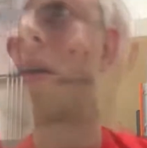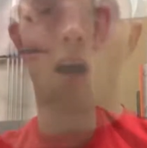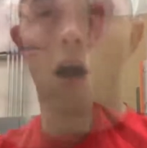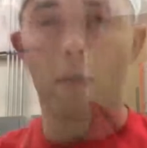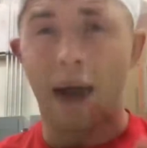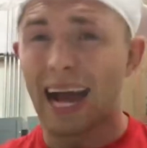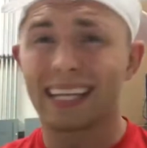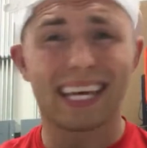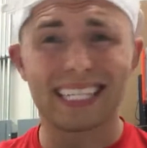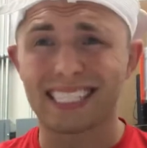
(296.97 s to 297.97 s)
I
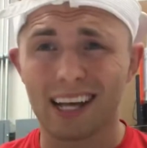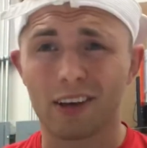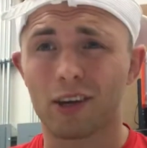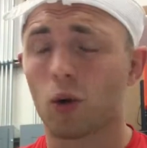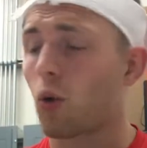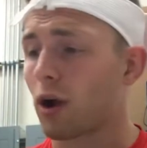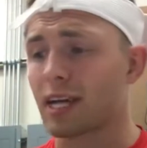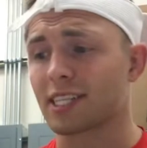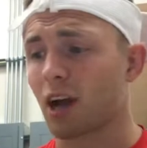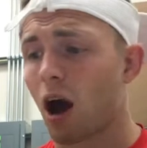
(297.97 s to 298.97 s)
like Cellucor
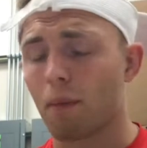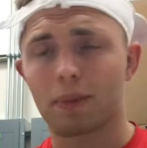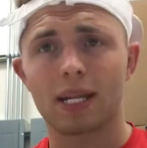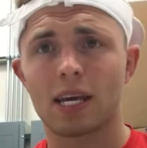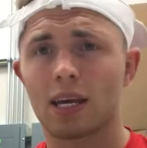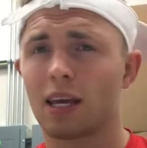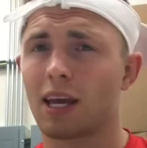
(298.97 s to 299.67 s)
as a company.